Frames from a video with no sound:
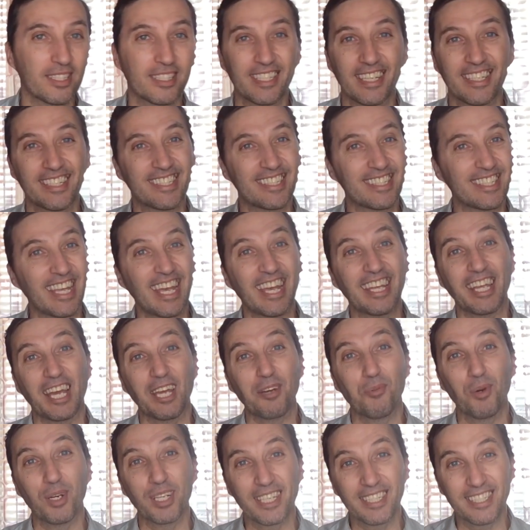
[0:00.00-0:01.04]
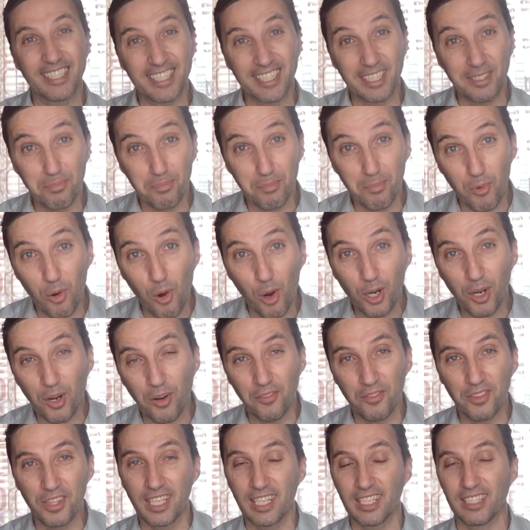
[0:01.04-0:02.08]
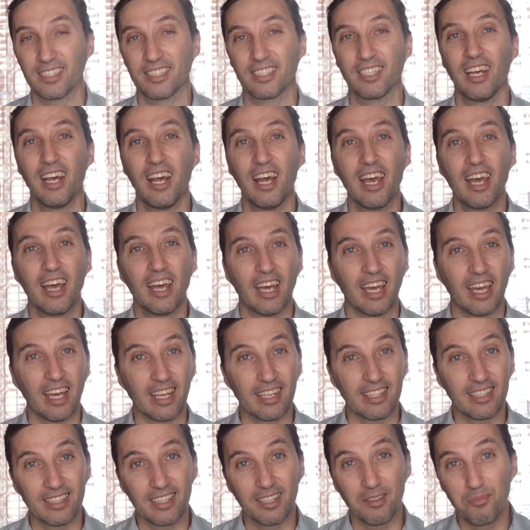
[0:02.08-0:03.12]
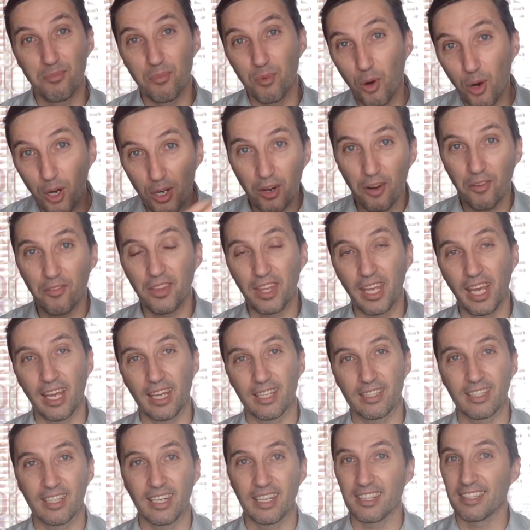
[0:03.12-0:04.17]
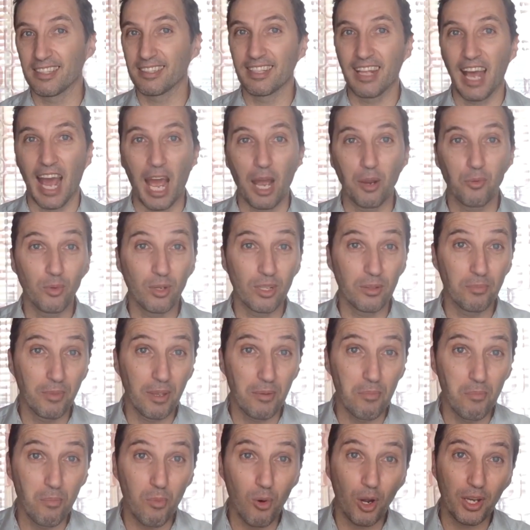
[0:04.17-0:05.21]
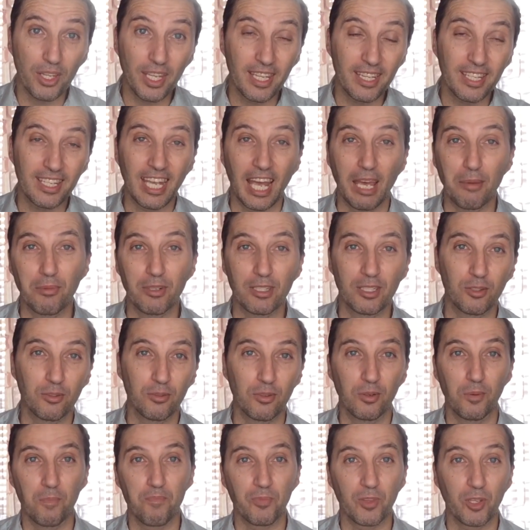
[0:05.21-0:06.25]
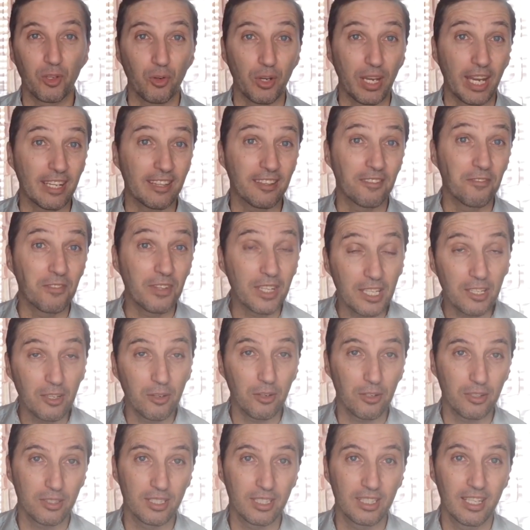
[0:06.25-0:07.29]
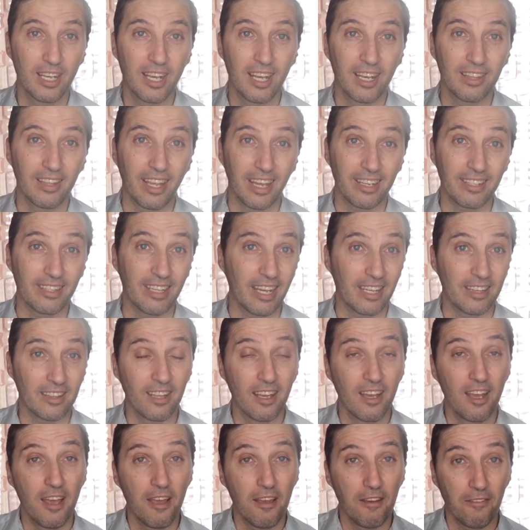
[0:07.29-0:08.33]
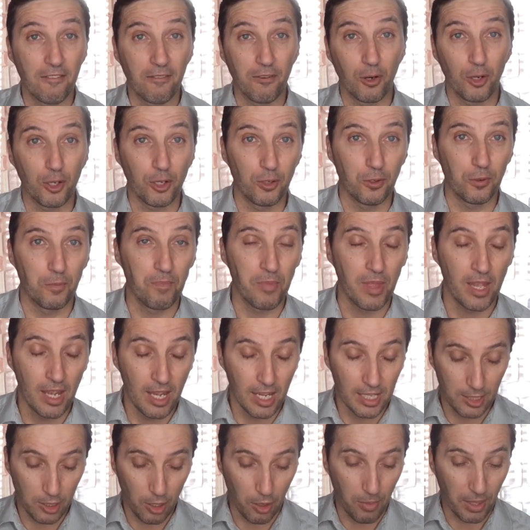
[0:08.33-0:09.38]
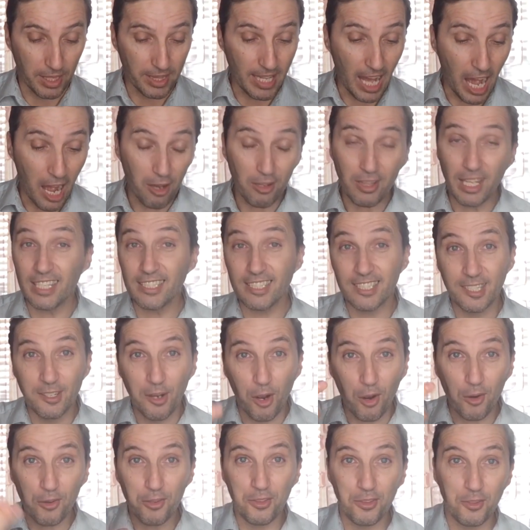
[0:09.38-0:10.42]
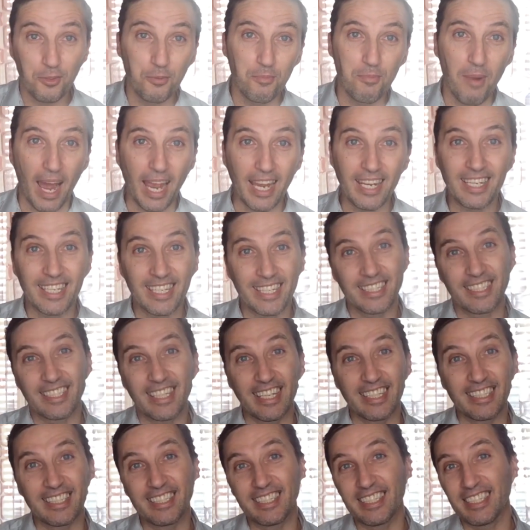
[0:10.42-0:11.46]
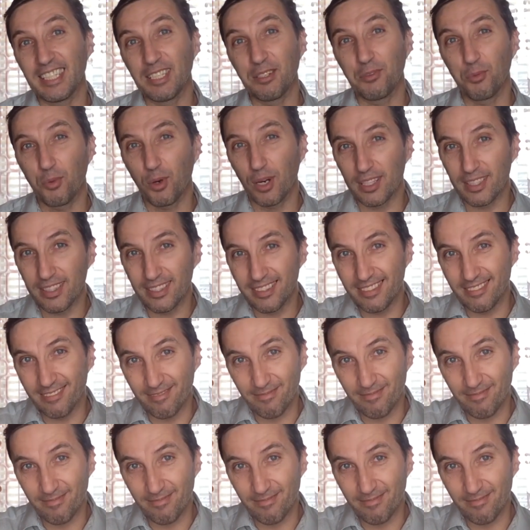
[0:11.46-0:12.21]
and say, Stan, I want to see more of this and more of that. And I will be more than happy to create videos like that for you. So, but now let's go through my list and see what